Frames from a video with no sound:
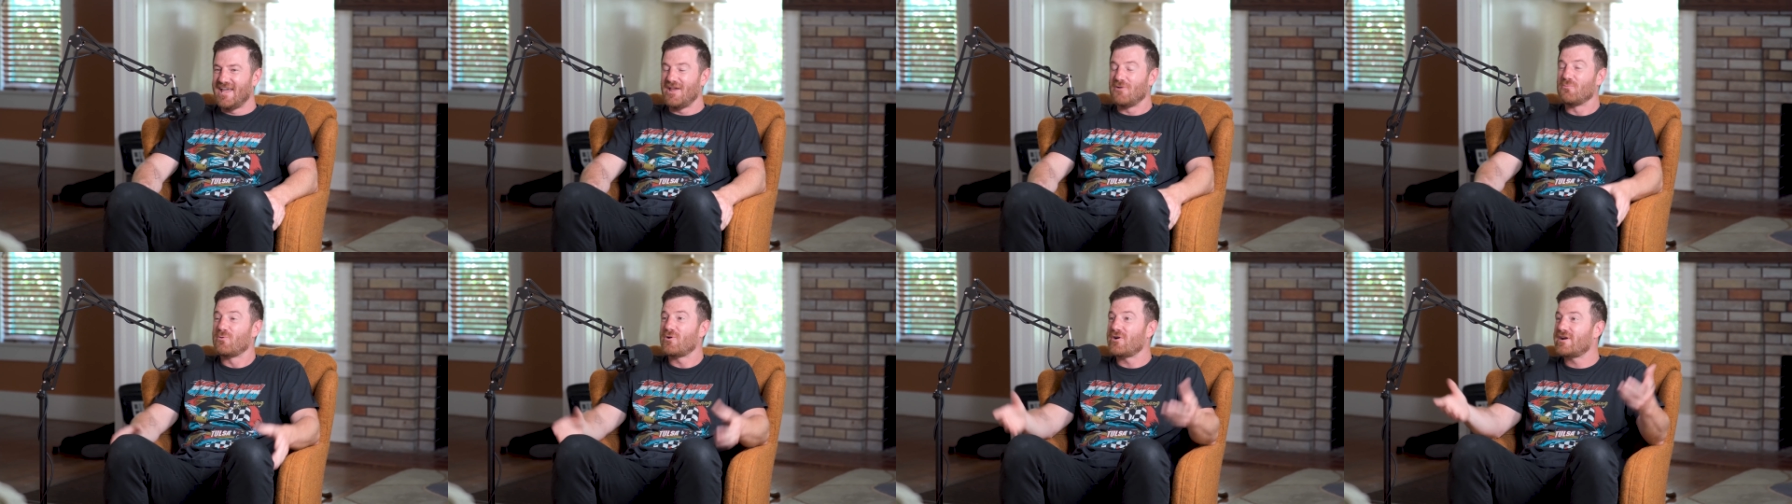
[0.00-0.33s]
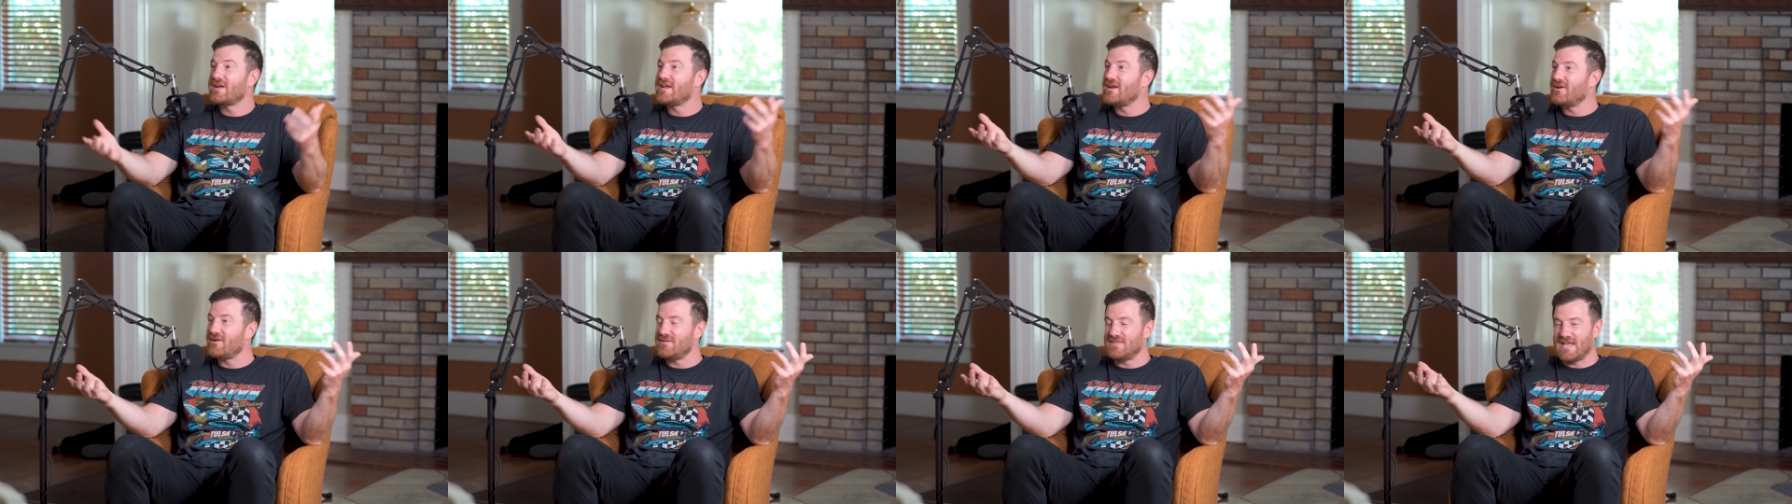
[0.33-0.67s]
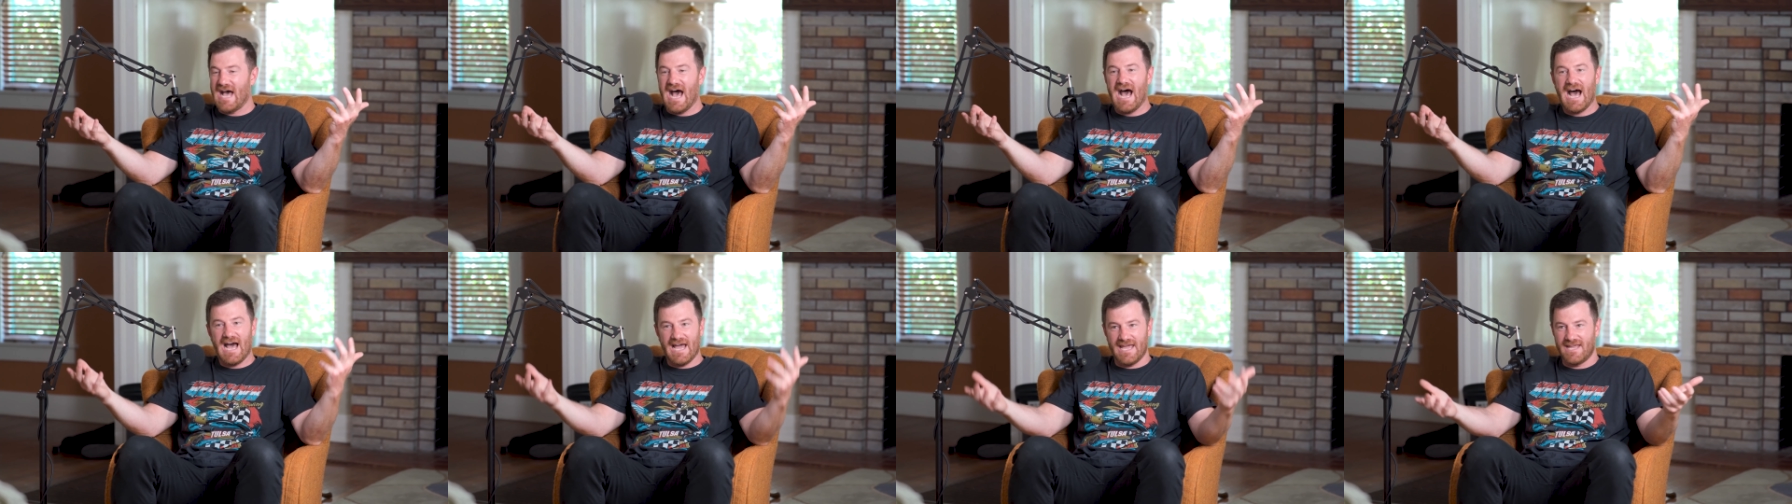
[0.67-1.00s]
And we're here in the
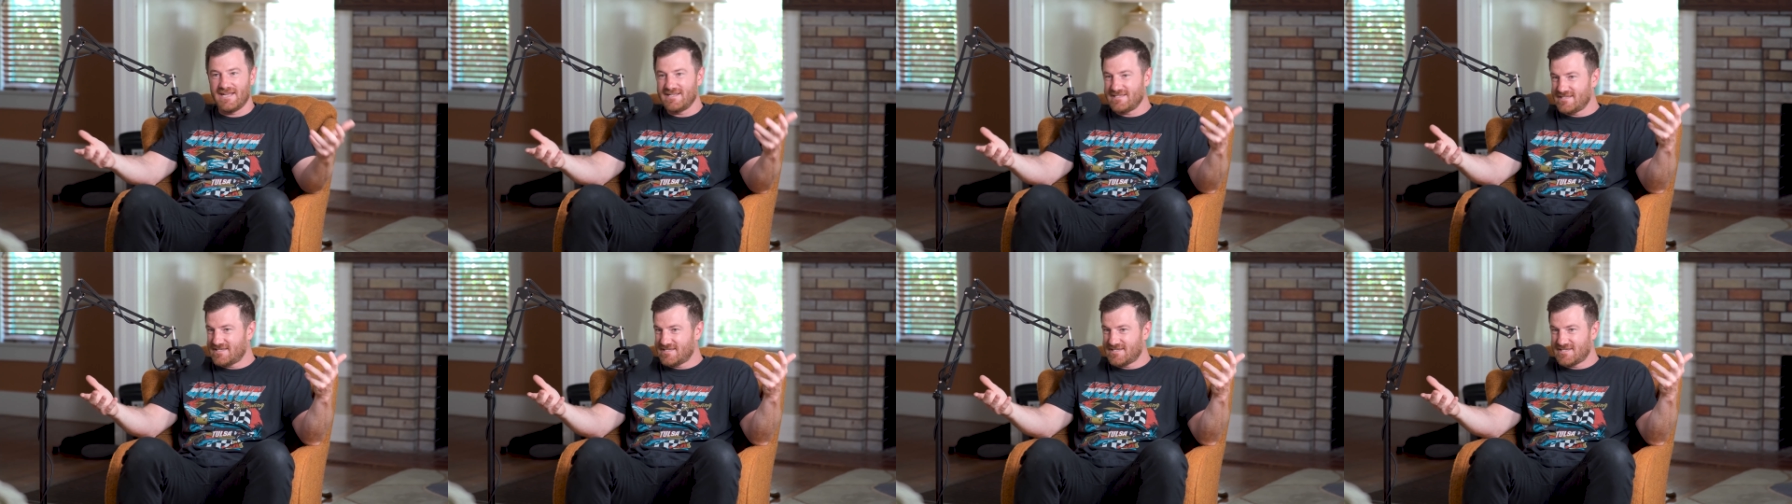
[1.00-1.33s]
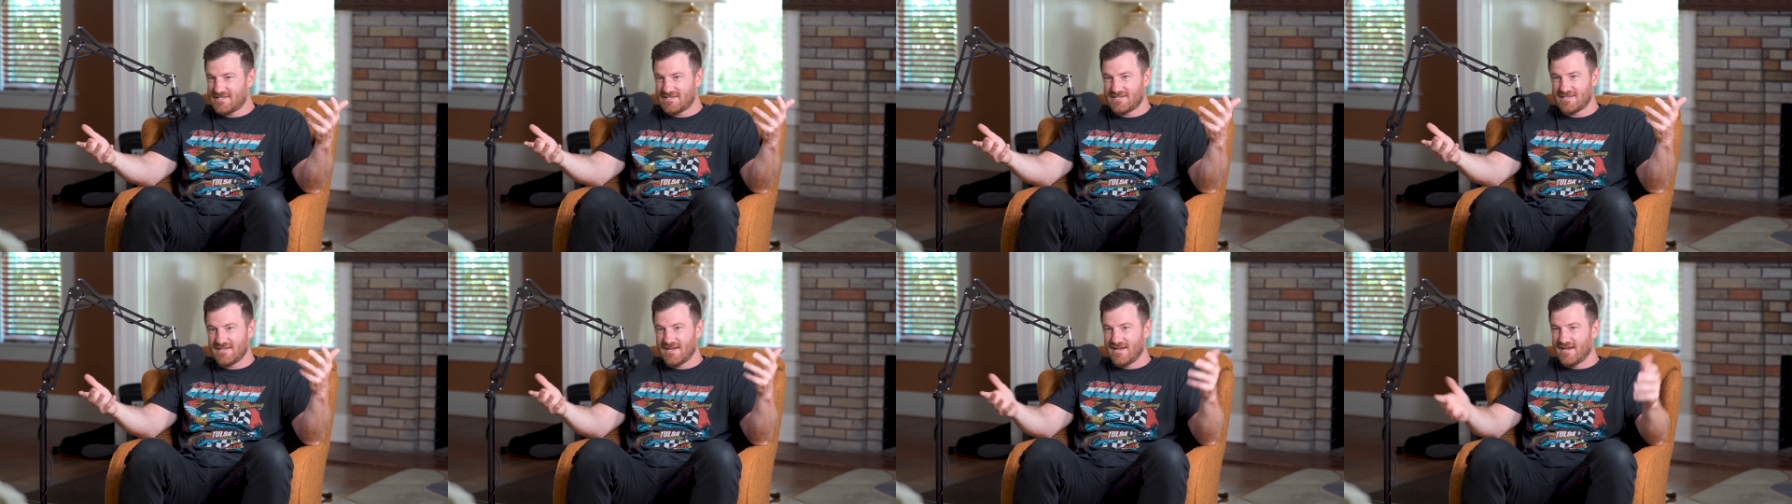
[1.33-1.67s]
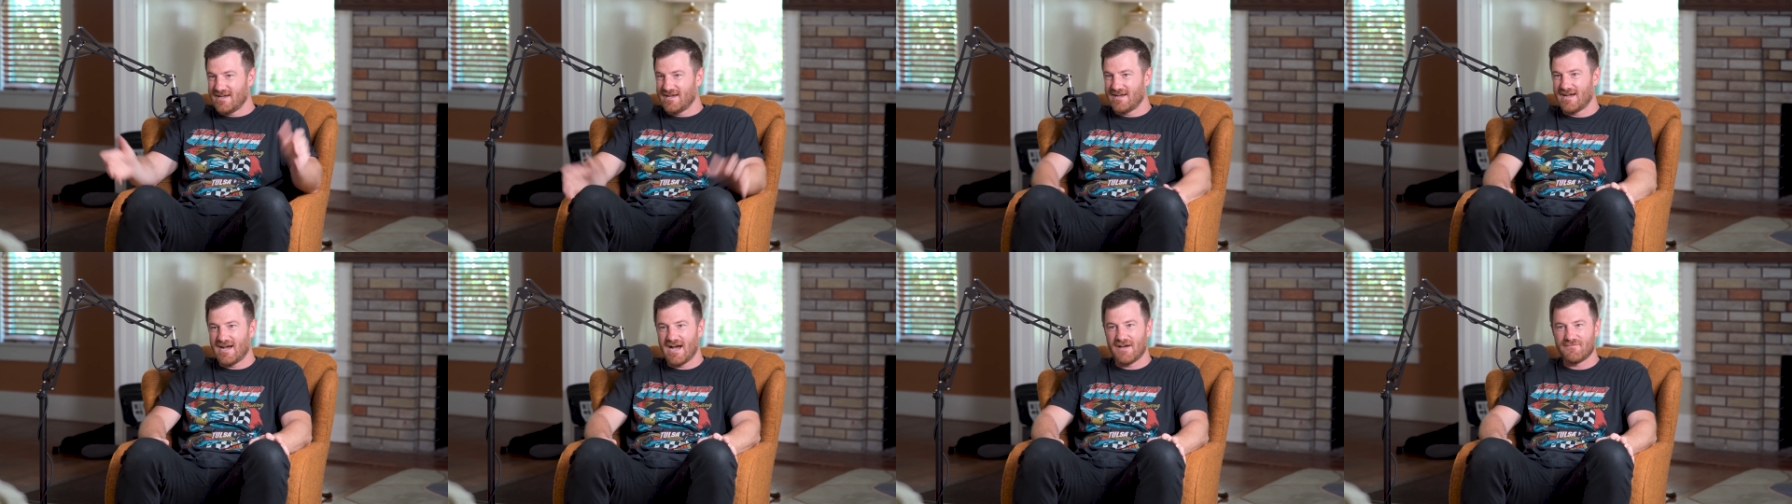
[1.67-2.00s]
Heights,
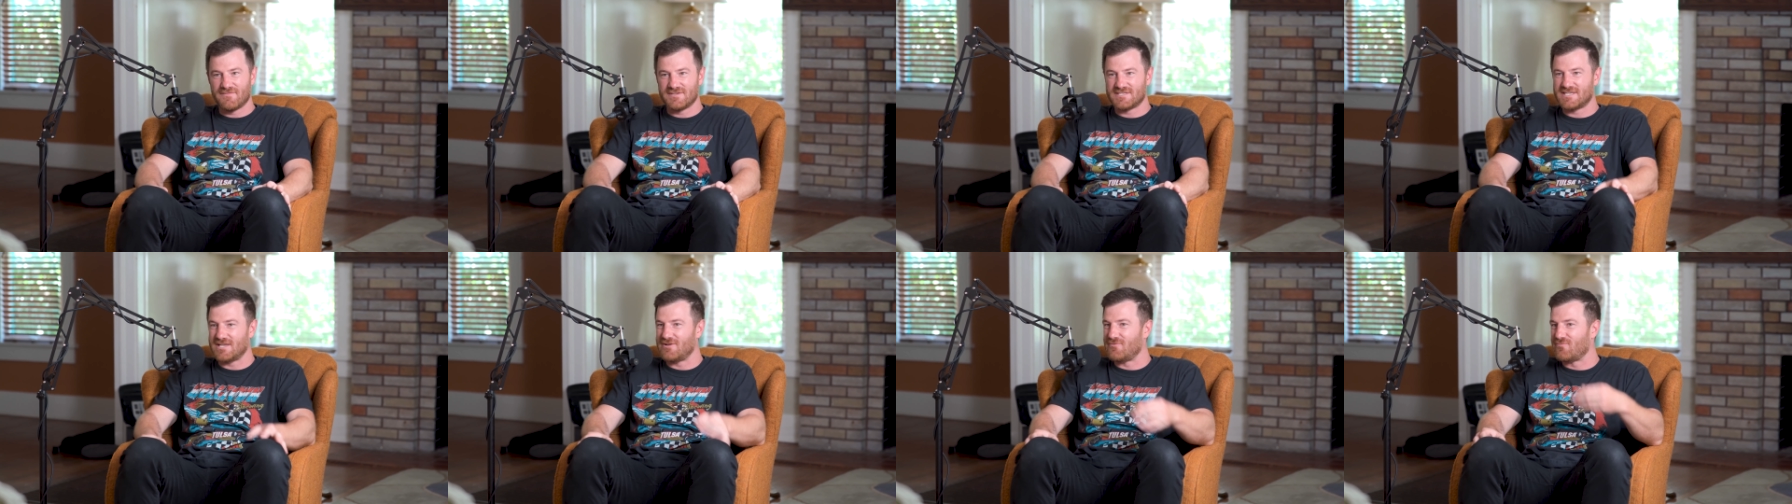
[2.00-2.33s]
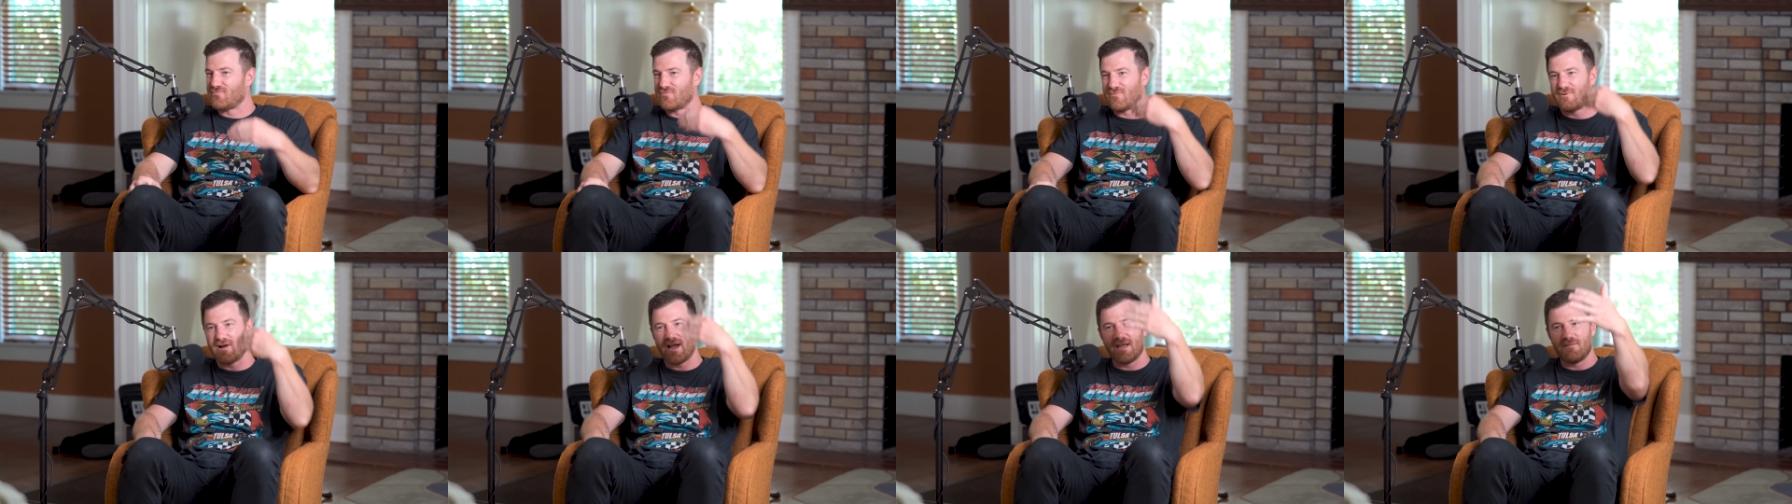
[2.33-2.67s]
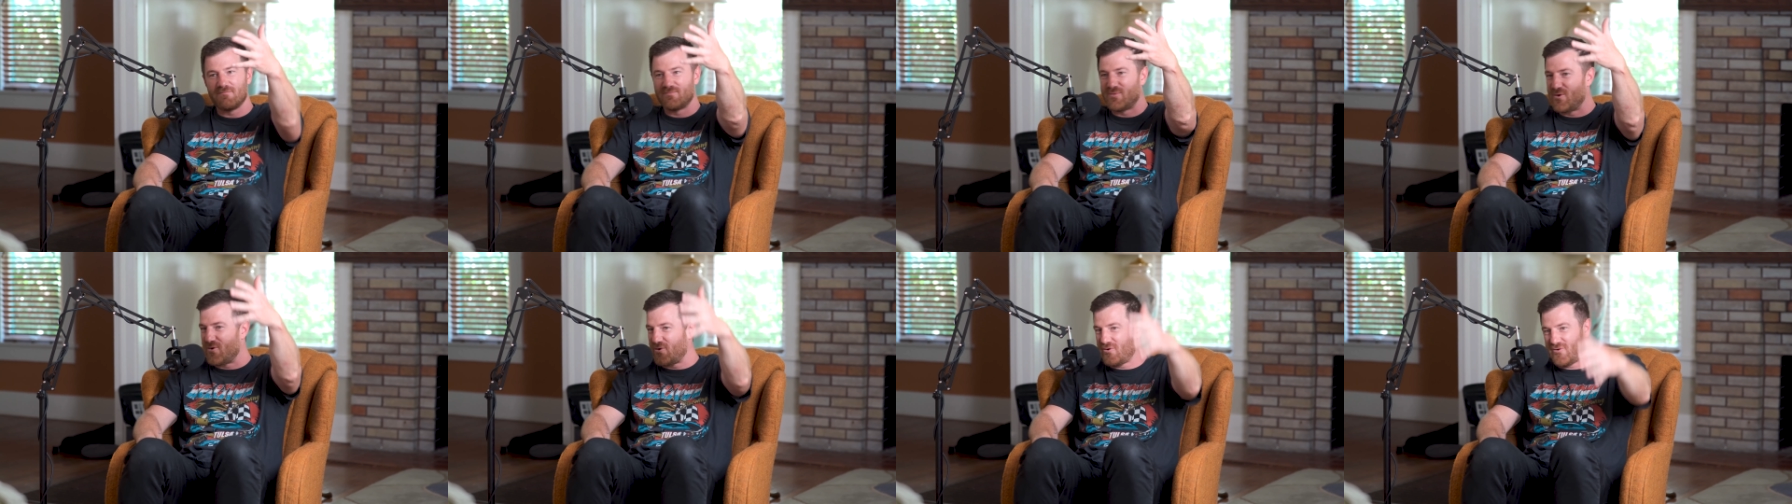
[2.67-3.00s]
uh, obviously
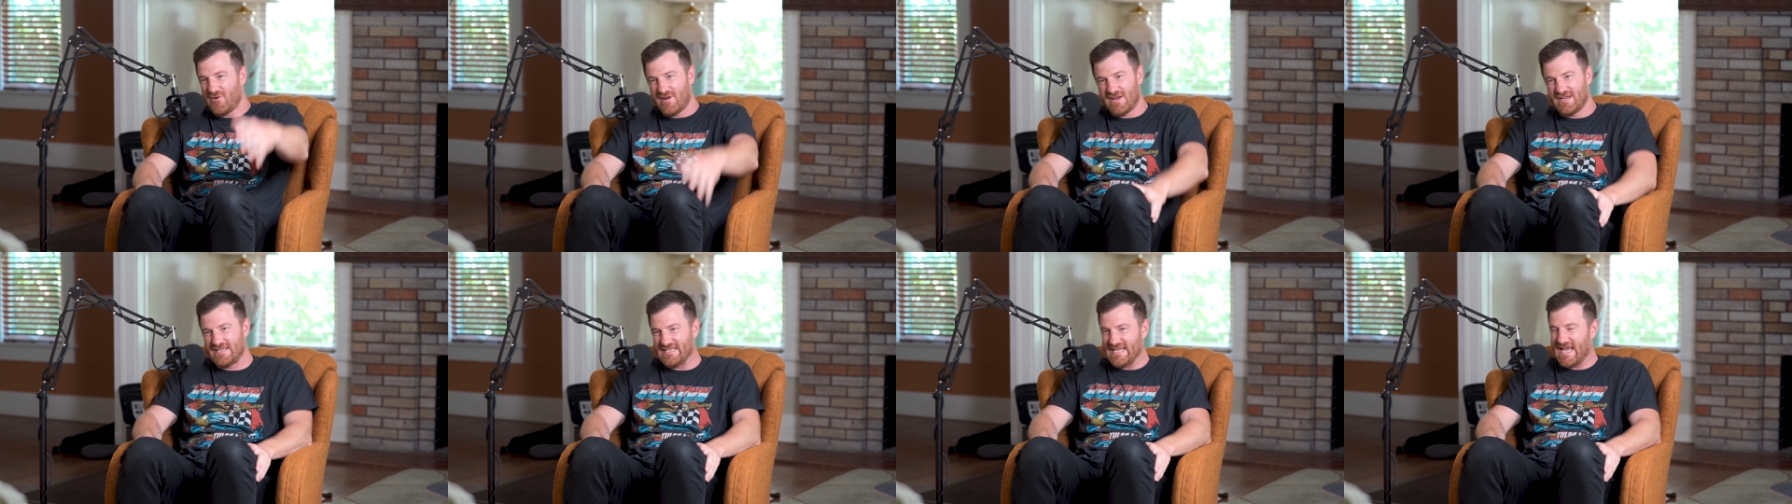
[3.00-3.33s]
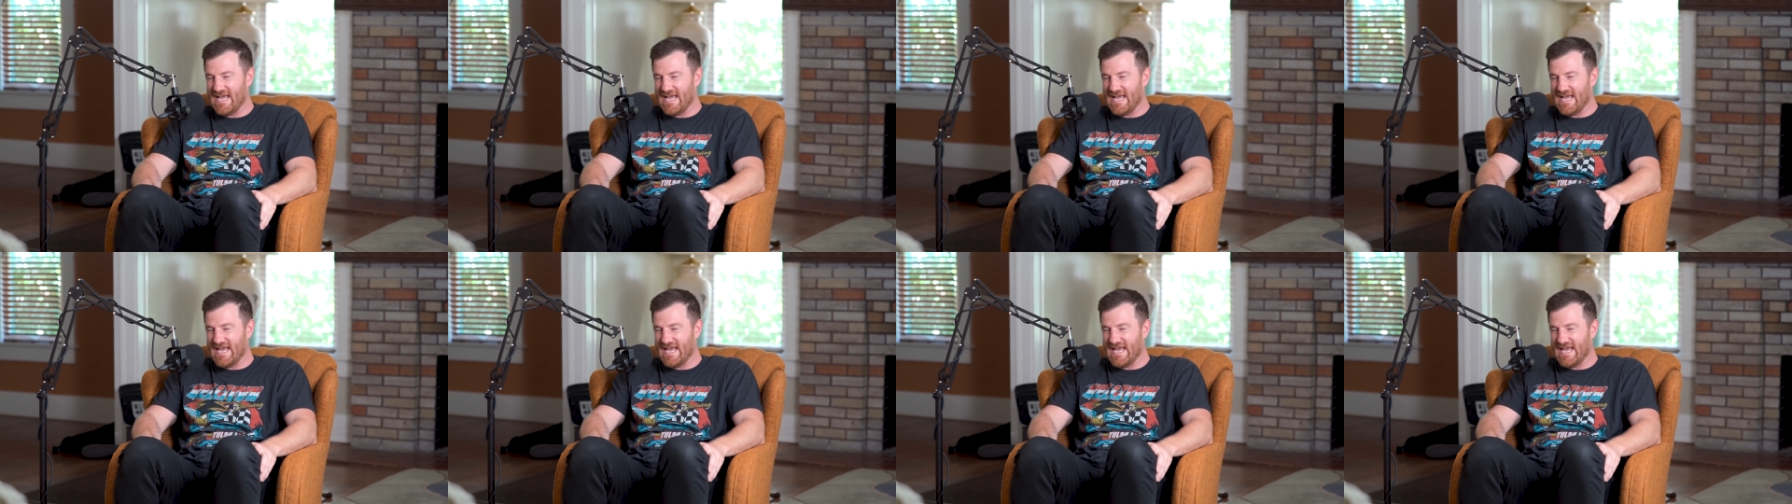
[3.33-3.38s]
right bordering